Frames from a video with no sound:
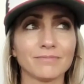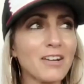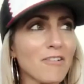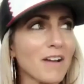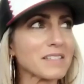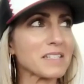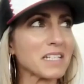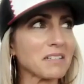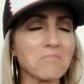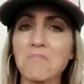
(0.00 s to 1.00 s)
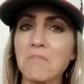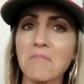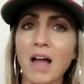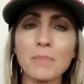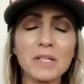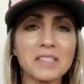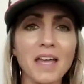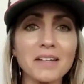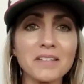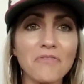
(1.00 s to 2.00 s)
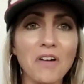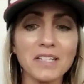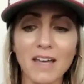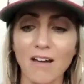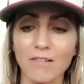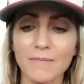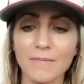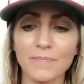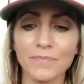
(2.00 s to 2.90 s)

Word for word: Interesting. I'm excited to find out.